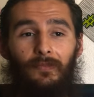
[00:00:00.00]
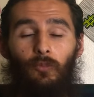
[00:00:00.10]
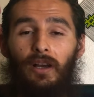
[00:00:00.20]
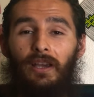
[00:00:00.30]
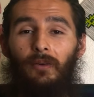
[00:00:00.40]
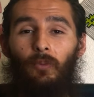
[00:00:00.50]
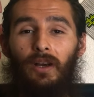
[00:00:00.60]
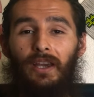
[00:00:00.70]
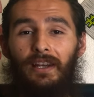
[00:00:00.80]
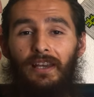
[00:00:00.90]

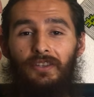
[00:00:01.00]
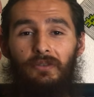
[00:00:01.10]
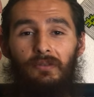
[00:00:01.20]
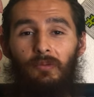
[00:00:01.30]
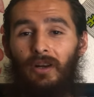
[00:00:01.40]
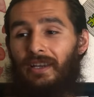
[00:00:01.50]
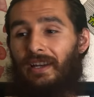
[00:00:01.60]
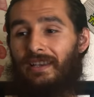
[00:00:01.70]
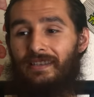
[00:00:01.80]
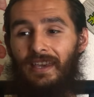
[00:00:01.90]
what can I do? What can
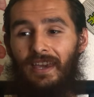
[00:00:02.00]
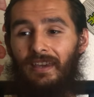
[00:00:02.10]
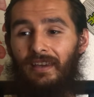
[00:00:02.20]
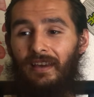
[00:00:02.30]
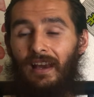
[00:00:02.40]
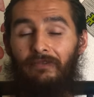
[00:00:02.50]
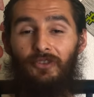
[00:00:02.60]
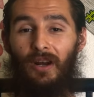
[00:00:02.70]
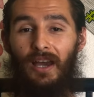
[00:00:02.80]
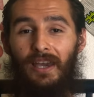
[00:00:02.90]
I say? I've
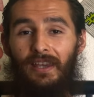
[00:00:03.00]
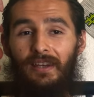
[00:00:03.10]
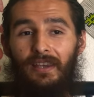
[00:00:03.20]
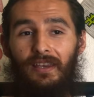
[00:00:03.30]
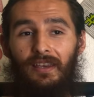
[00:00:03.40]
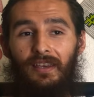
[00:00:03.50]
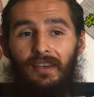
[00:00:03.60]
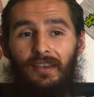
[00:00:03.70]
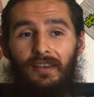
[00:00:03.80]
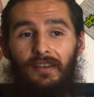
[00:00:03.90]
tried.
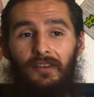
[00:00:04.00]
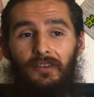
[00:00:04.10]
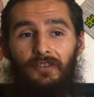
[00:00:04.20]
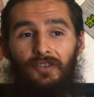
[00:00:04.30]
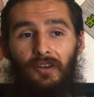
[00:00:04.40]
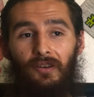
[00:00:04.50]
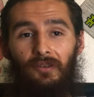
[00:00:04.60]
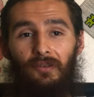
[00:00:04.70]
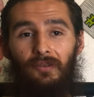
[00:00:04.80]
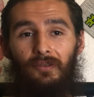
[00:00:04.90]

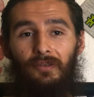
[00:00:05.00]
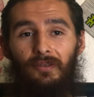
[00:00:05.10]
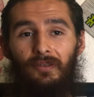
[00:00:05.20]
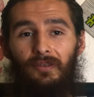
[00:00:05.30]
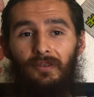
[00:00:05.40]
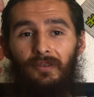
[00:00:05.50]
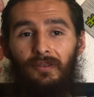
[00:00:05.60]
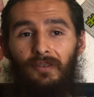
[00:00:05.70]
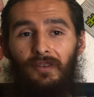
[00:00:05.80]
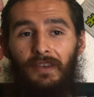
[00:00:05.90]
So
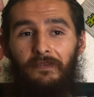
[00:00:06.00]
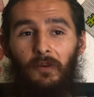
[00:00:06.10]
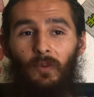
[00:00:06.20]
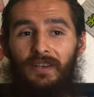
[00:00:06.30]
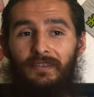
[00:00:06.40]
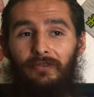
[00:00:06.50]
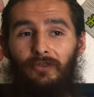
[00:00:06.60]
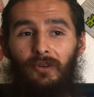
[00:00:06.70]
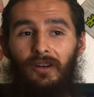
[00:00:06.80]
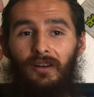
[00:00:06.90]
if it wasn't
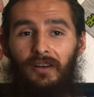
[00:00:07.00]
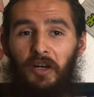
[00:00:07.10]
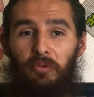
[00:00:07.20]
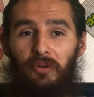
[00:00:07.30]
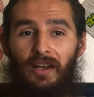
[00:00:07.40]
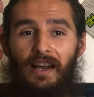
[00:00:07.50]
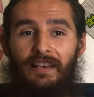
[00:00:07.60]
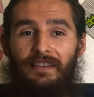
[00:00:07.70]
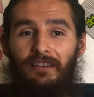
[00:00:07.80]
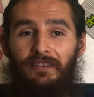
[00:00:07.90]
for a couple
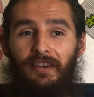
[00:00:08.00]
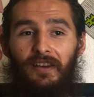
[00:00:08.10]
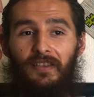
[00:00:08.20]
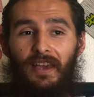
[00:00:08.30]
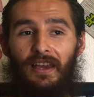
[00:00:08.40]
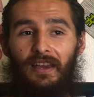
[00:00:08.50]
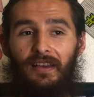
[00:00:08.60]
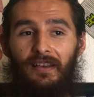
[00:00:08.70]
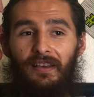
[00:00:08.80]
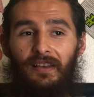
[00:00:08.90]
guys out there that
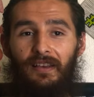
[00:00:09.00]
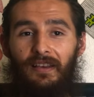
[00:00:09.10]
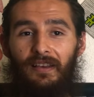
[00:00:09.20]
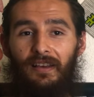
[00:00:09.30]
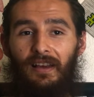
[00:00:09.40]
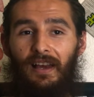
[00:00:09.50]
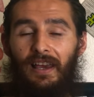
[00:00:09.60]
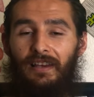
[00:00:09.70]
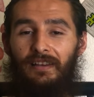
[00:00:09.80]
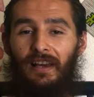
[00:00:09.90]

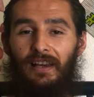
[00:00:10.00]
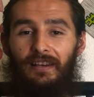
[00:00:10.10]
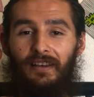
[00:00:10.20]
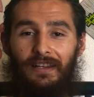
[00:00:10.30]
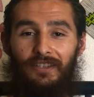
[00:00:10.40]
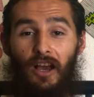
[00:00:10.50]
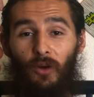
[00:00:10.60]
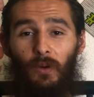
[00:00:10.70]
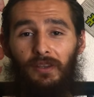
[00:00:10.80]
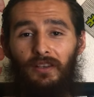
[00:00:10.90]
I
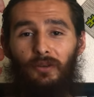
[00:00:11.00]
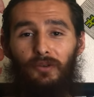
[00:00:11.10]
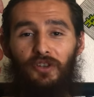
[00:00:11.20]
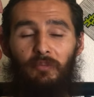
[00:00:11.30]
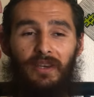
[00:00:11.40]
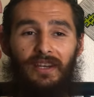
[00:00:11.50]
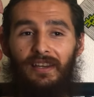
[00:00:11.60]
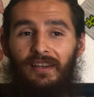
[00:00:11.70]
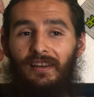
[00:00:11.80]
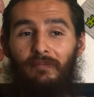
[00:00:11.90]
talk with on social
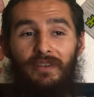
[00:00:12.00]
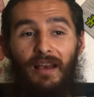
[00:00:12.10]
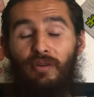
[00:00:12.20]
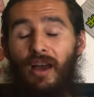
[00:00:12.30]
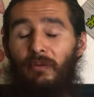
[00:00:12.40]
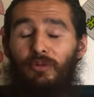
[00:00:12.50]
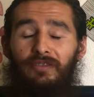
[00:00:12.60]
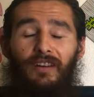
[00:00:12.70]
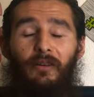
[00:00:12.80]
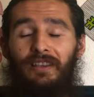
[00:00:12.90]
media, I mean, I probably would
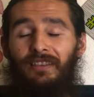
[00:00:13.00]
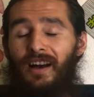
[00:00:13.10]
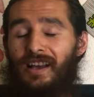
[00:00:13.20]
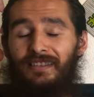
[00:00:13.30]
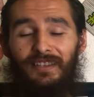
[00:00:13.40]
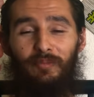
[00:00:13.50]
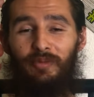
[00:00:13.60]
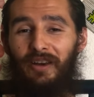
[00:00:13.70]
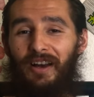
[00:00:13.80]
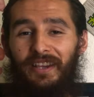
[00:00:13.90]
have already lost it, to
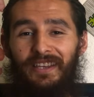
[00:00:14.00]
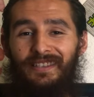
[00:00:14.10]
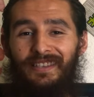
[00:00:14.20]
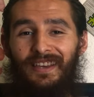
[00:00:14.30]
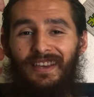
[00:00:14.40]
be honest.